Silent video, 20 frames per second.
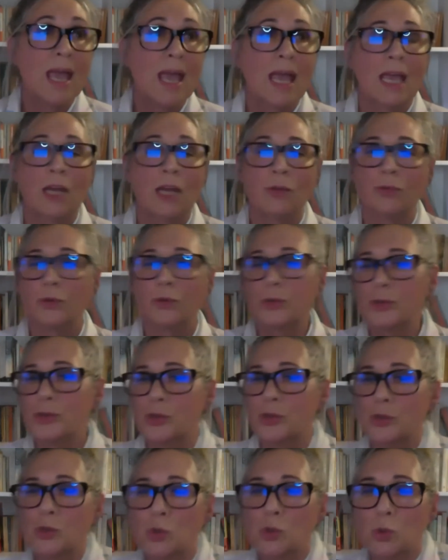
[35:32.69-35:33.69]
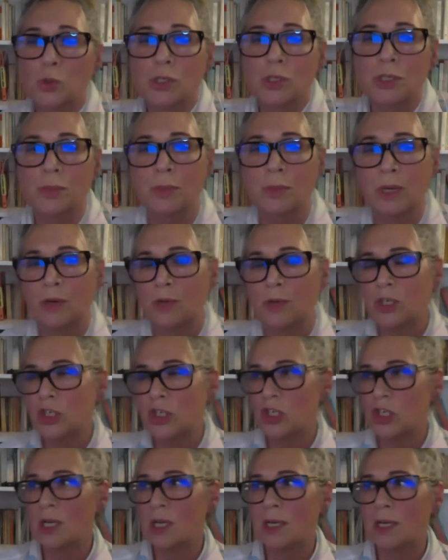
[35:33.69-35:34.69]
And of course, her daughter, Mary
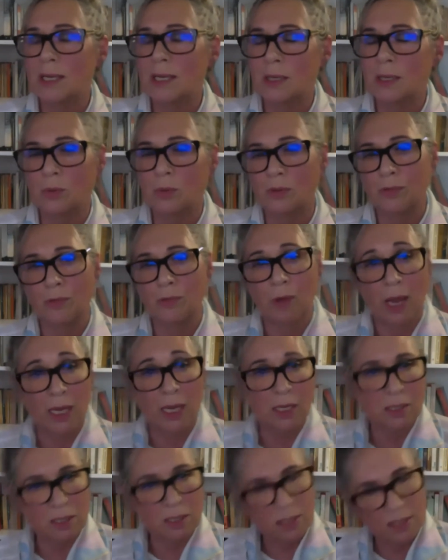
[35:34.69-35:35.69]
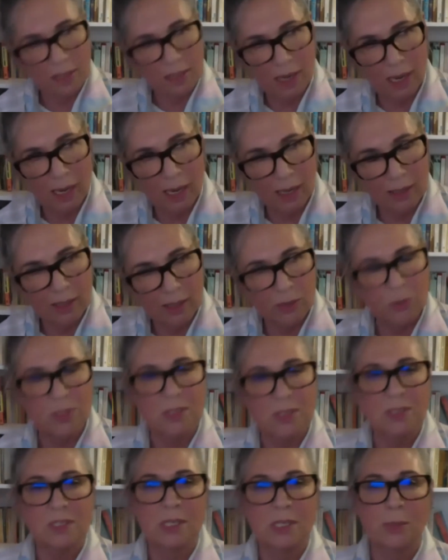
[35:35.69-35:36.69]
Shelley, with Frankenstein. It was
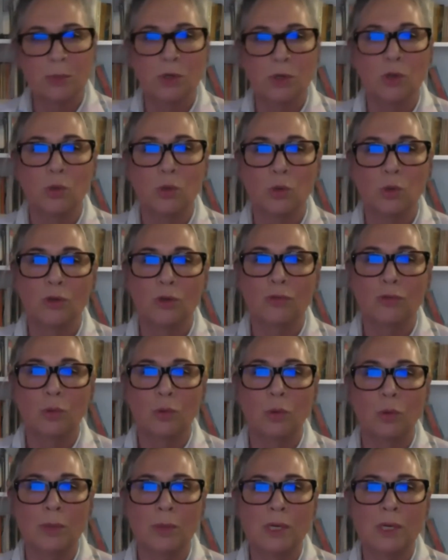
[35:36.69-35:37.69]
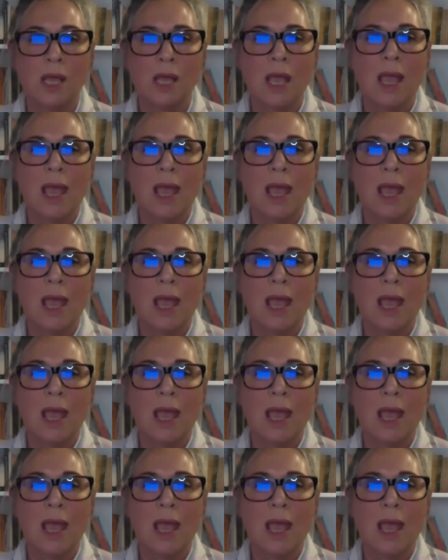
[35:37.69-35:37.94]
a seminal work for women.